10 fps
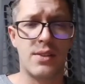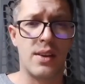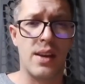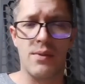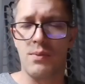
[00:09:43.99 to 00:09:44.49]
So
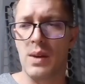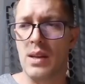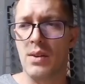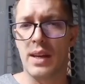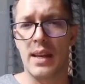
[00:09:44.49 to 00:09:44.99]
if
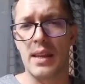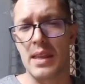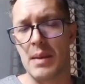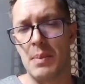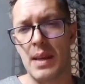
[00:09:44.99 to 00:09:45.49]
we look at
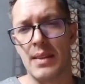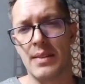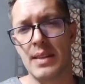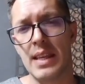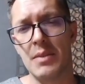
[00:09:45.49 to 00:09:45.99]
the
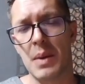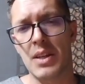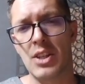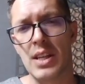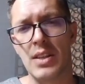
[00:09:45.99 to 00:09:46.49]
BNC
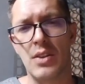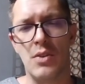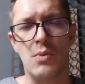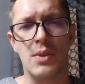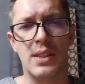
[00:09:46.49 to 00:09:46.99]
spec sheet,
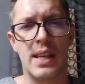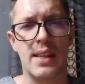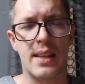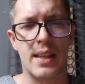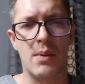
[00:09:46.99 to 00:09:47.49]
you will see
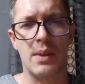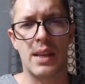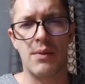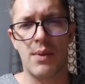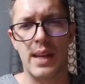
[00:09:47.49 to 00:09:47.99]
that they will
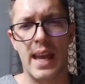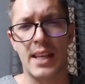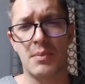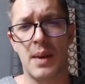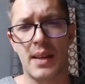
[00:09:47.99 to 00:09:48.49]
give you an
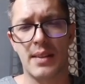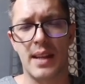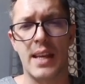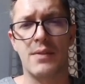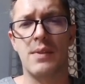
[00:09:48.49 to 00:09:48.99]
Xmax
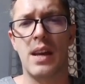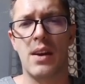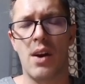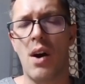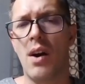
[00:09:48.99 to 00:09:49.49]
and
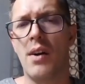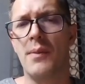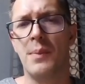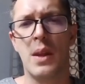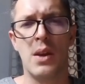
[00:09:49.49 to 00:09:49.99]

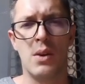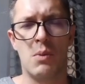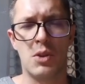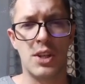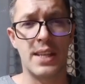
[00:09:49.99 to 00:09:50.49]
XVAR,
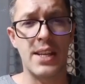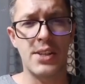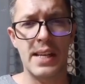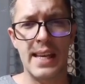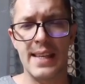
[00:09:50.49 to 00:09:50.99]
which
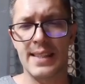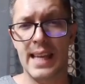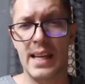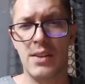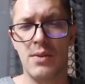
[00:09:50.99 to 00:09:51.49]
essentially is
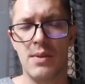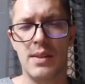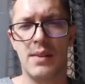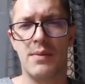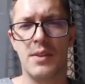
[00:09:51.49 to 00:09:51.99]
telling you the
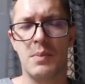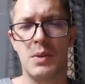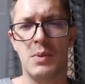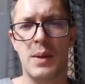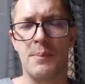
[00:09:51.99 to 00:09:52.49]
difference
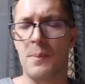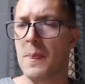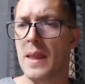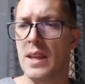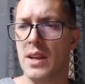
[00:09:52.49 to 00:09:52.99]
between,
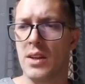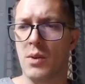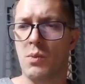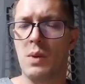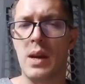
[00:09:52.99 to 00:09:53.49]
you know,
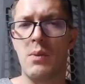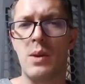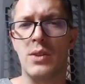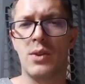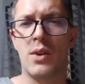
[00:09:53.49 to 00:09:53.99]
where
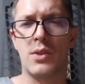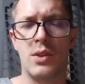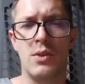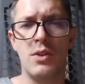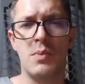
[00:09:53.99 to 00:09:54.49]
we start to
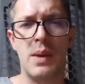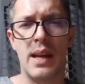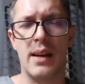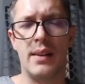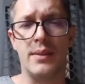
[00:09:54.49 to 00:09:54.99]
lose
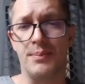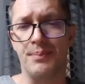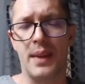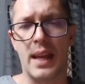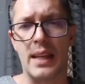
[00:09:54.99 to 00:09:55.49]
BL
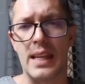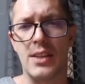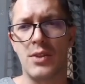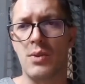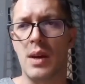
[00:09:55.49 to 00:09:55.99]
at
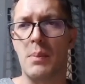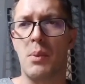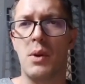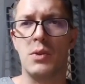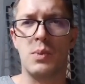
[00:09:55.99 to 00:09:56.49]
least to a
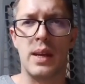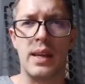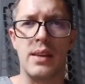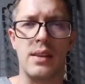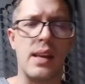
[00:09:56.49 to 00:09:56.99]
point
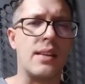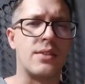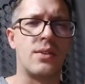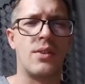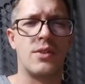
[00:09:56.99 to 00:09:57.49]
where it
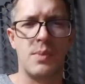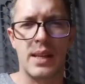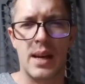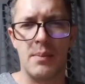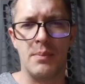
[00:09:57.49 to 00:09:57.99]
starts to
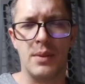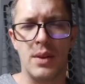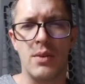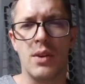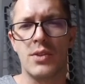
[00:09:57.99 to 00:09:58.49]
become,
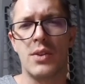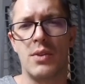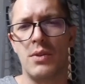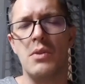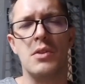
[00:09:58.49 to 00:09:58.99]
not so
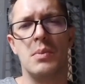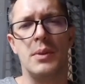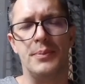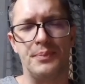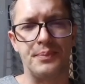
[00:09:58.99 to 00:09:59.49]
usable.